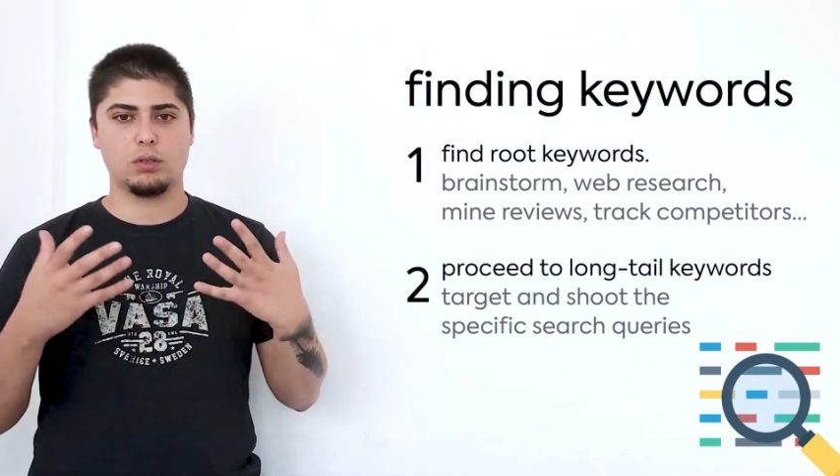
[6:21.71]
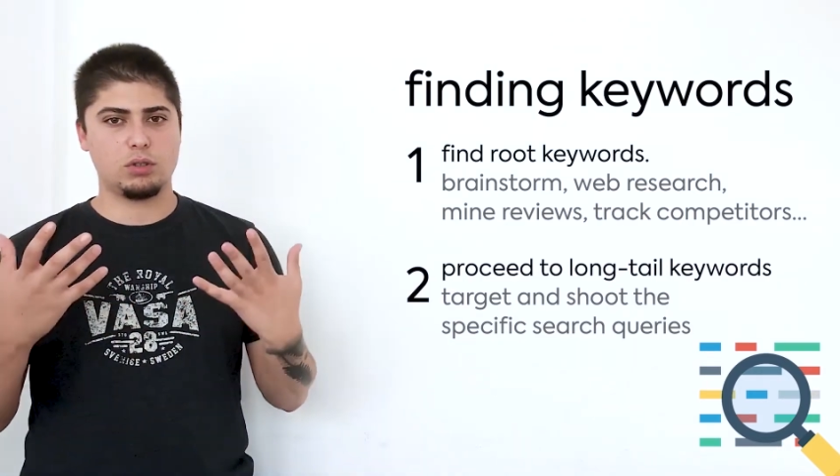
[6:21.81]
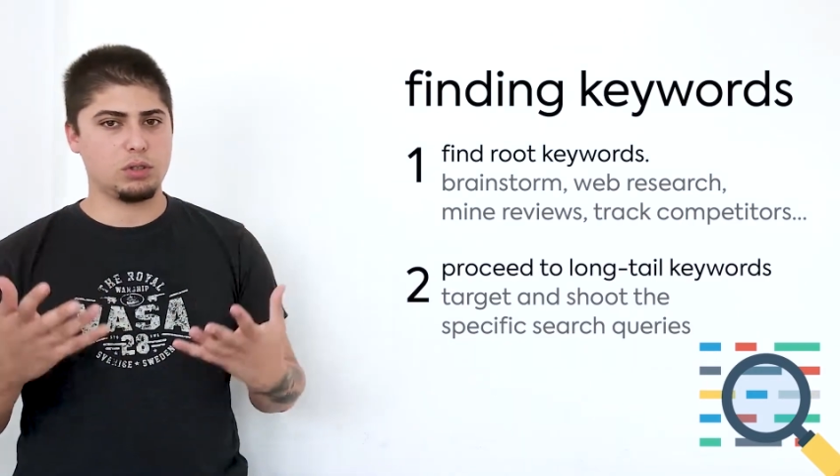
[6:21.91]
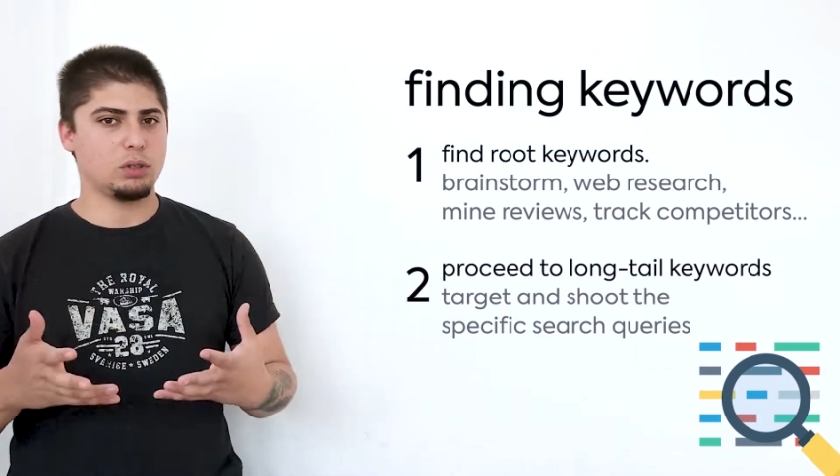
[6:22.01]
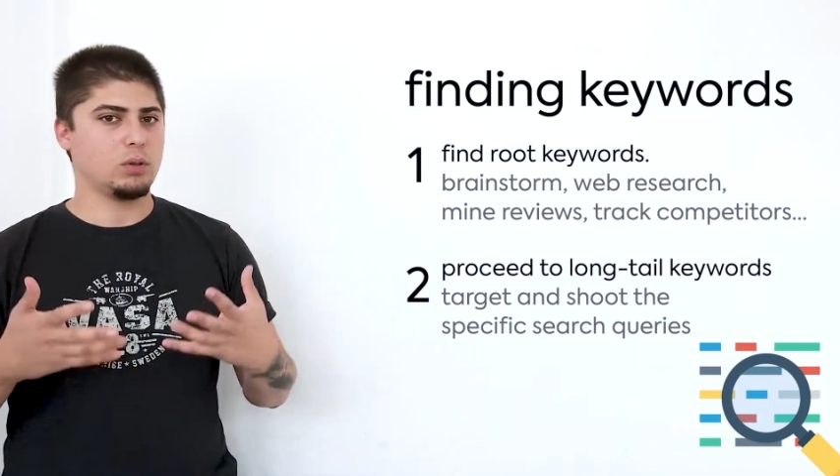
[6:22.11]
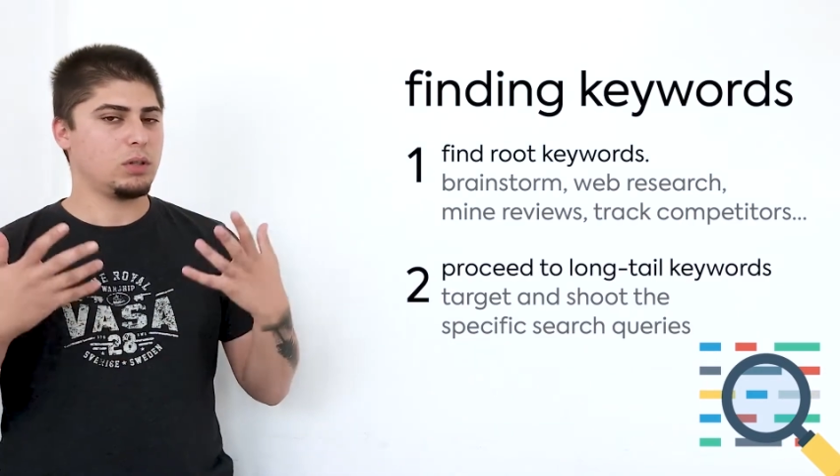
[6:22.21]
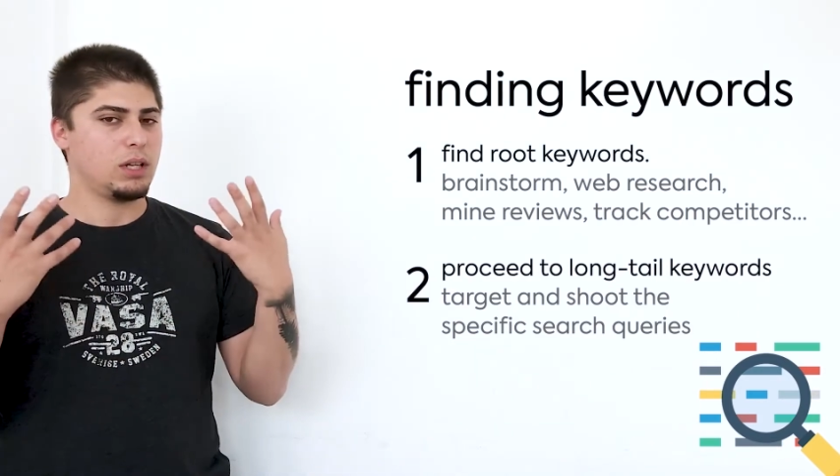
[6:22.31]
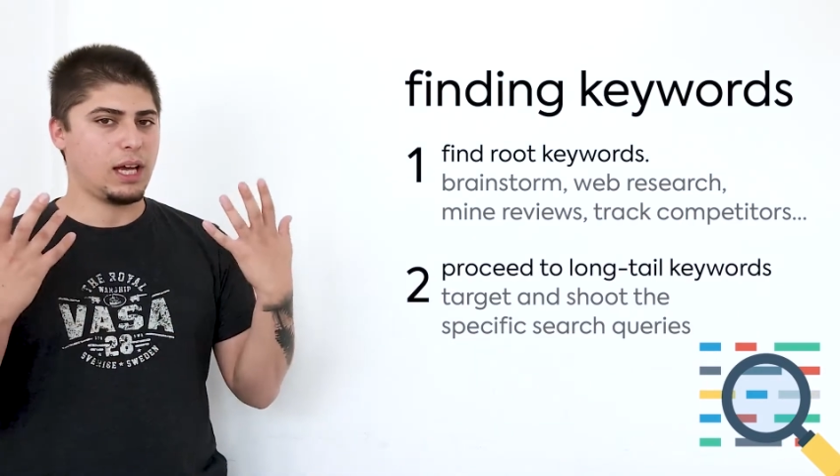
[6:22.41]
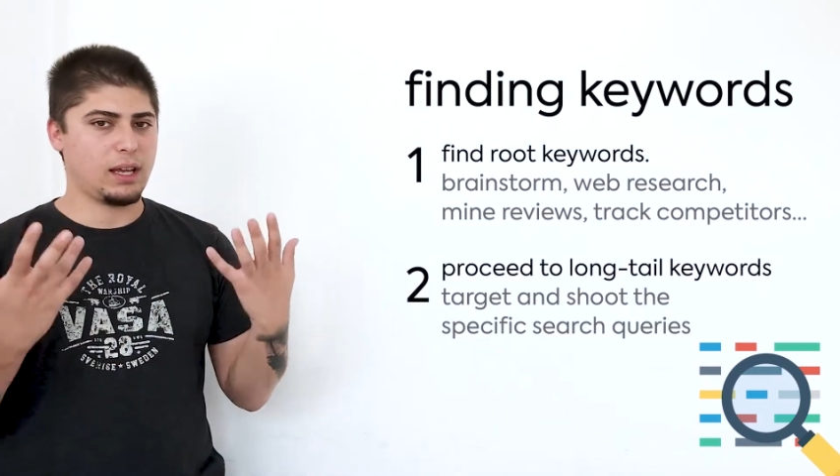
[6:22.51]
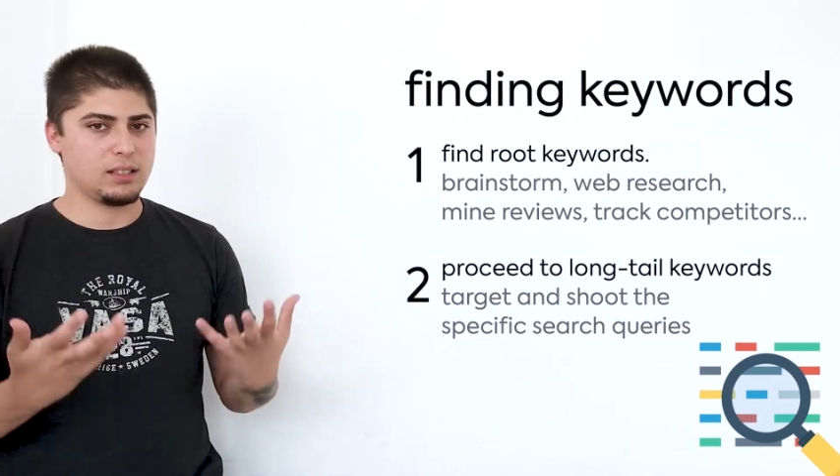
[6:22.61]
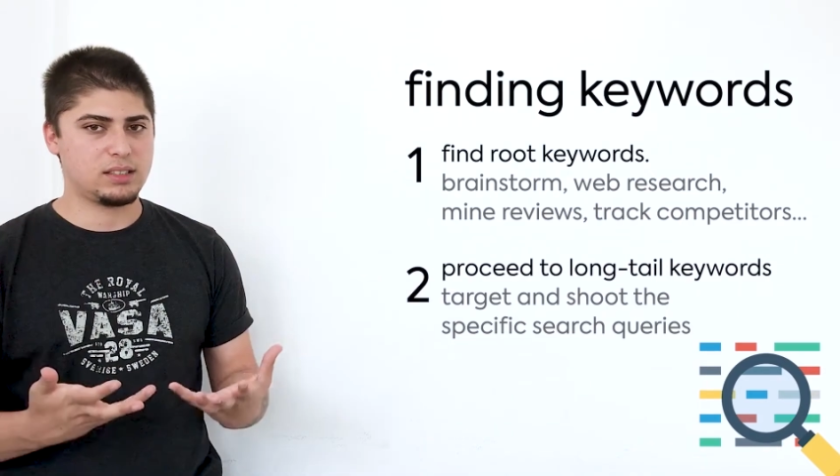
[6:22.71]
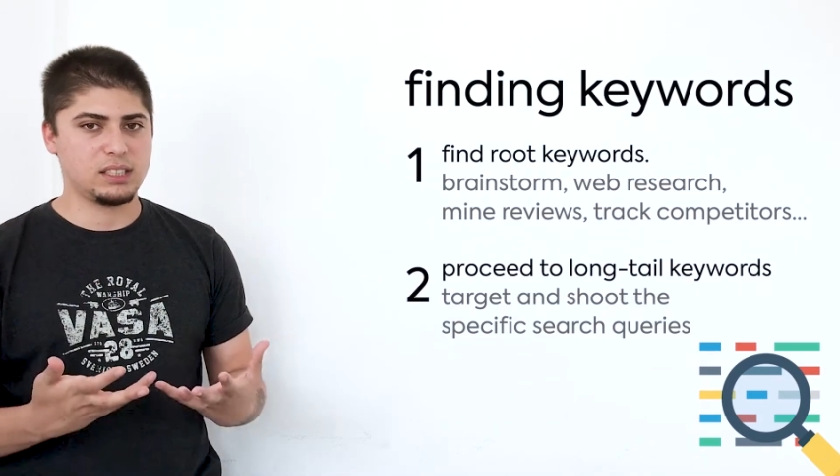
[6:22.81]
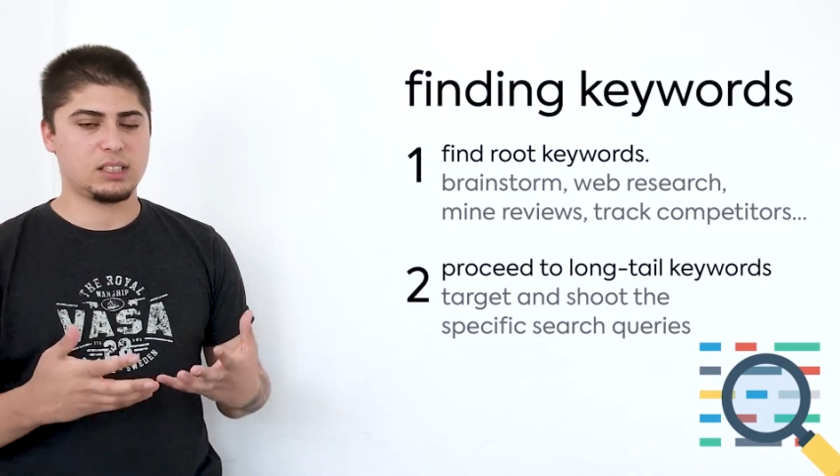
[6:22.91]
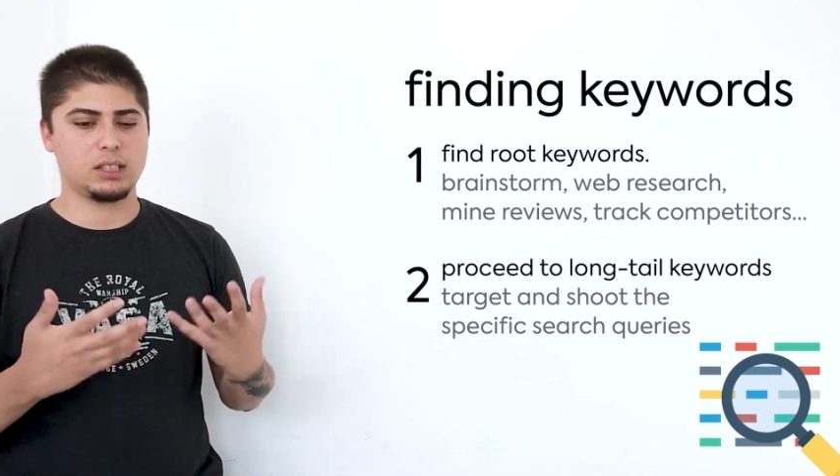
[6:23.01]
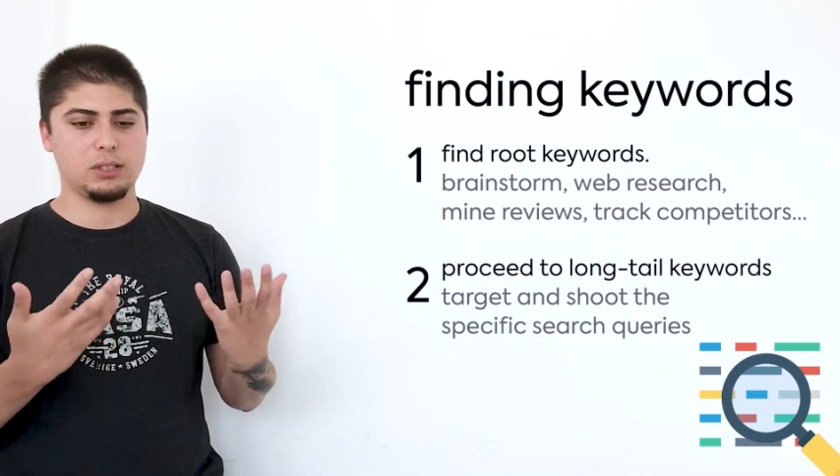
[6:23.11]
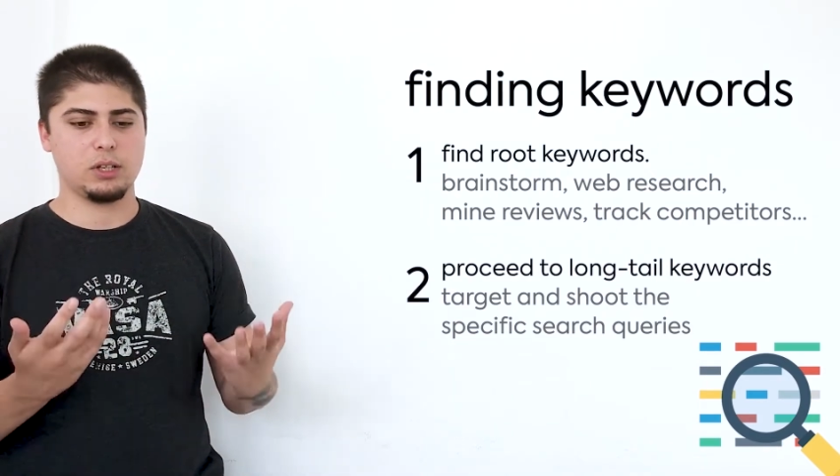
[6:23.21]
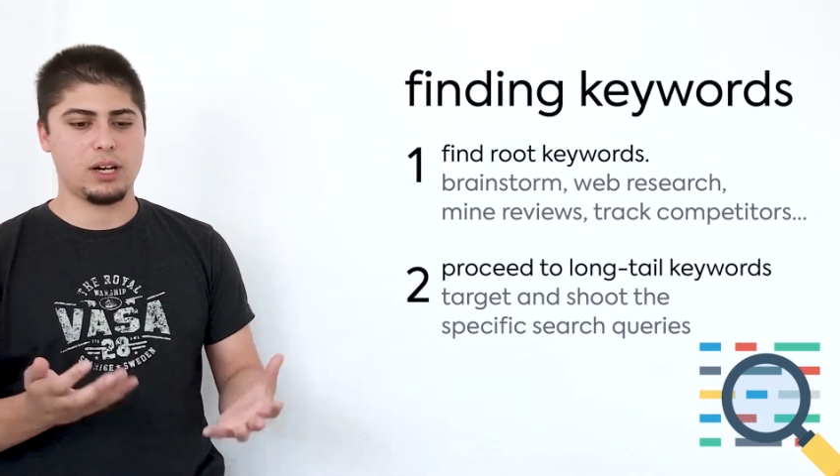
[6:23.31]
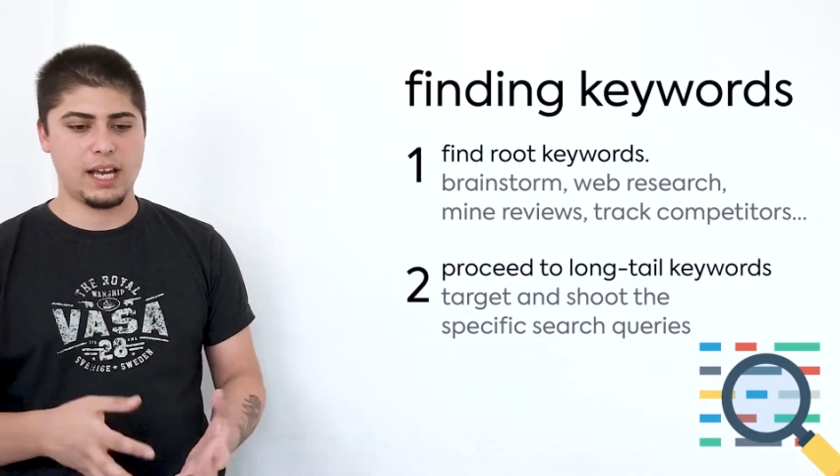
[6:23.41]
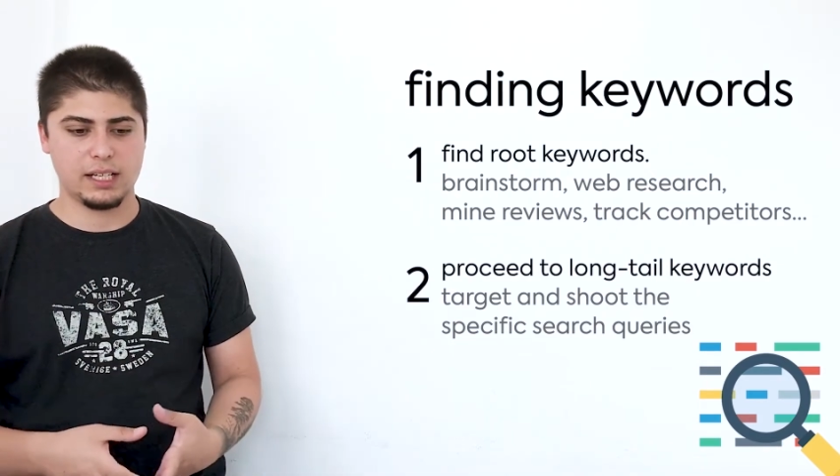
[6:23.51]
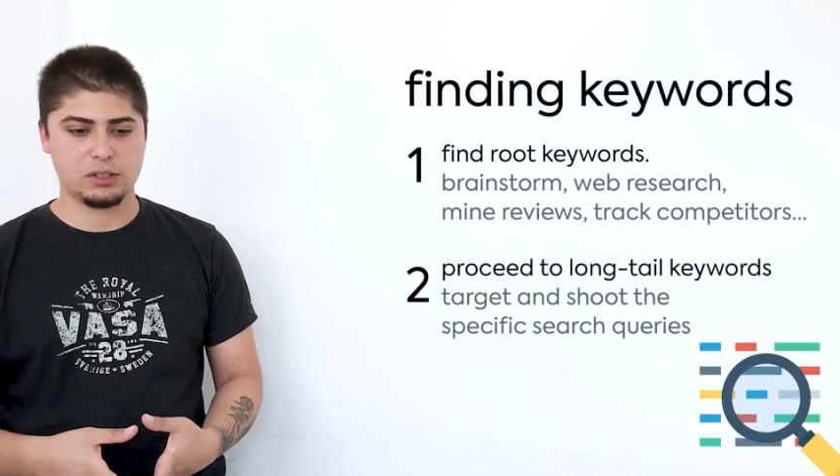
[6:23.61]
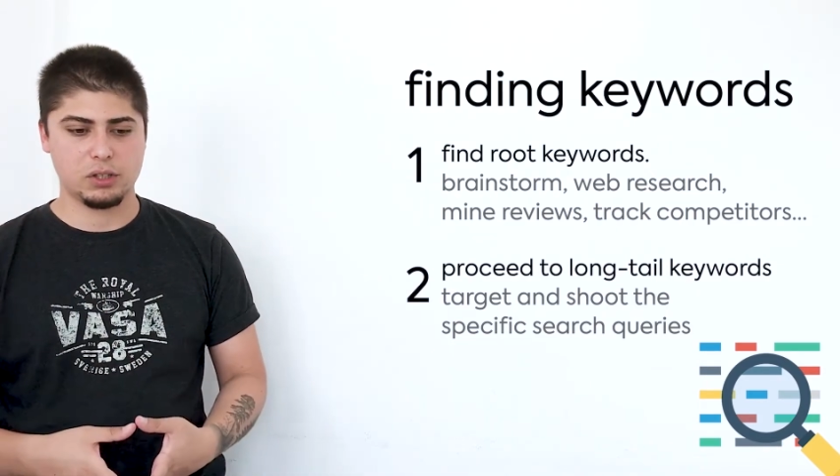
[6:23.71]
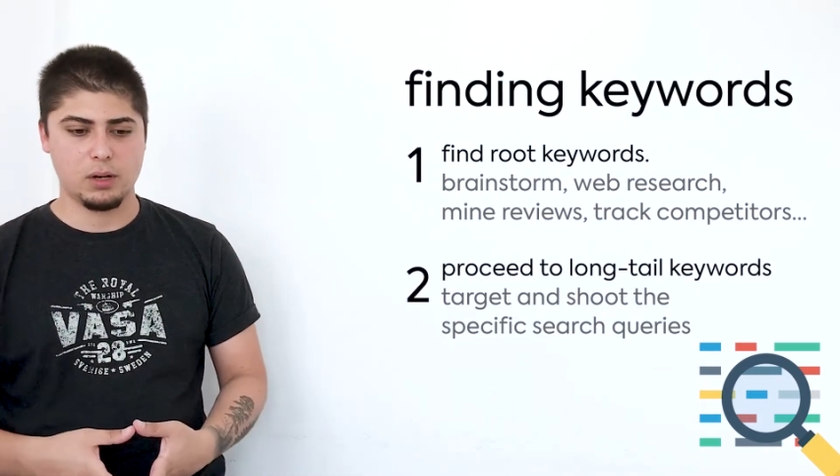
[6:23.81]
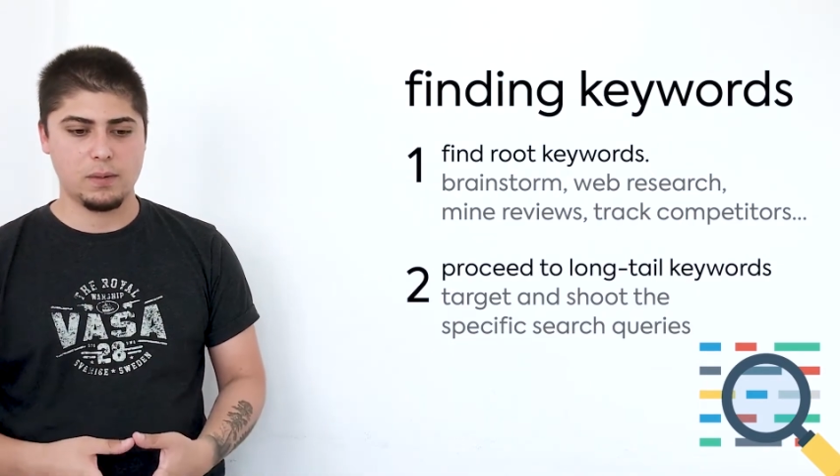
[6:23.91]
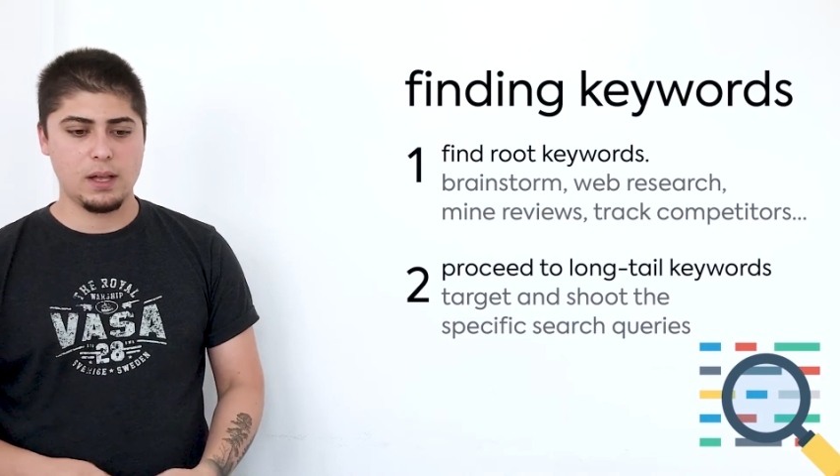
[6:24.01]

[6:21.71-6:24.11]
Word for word: to like assist in your ASO.